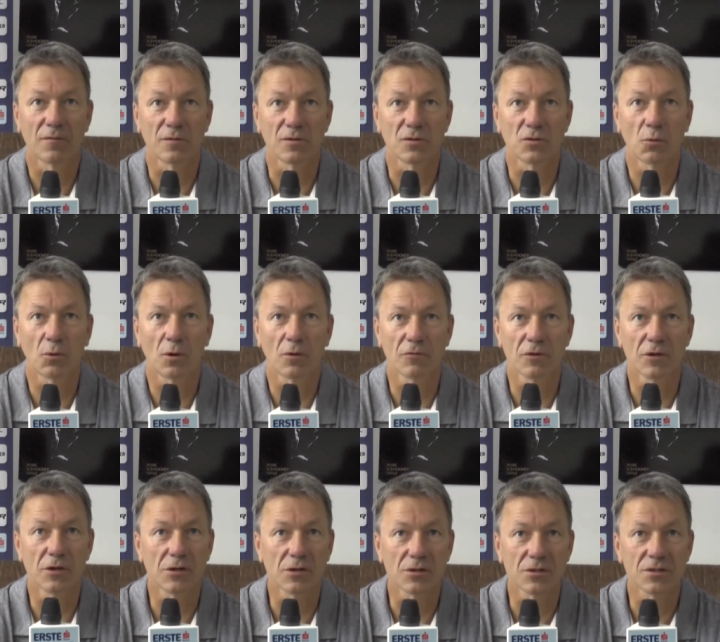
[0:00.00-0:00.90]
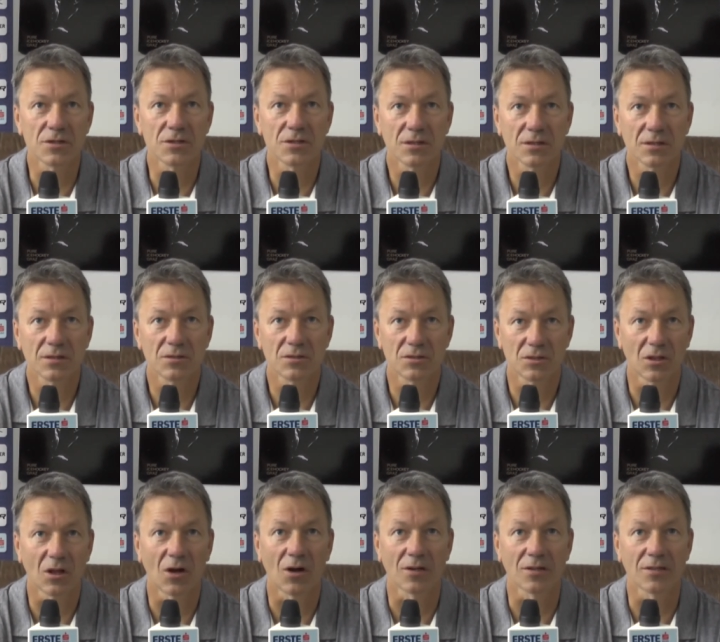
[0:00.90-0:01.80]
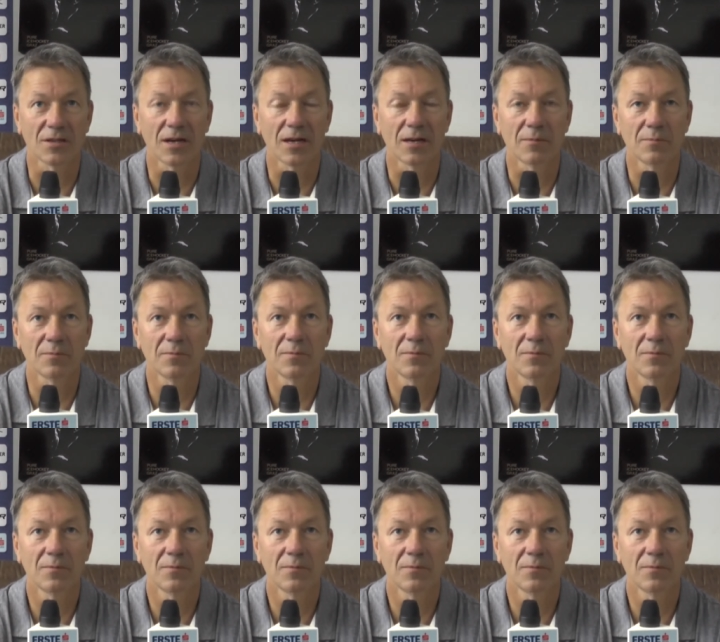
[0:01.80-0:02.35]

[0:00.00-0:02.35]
for 12 years. It's a long time,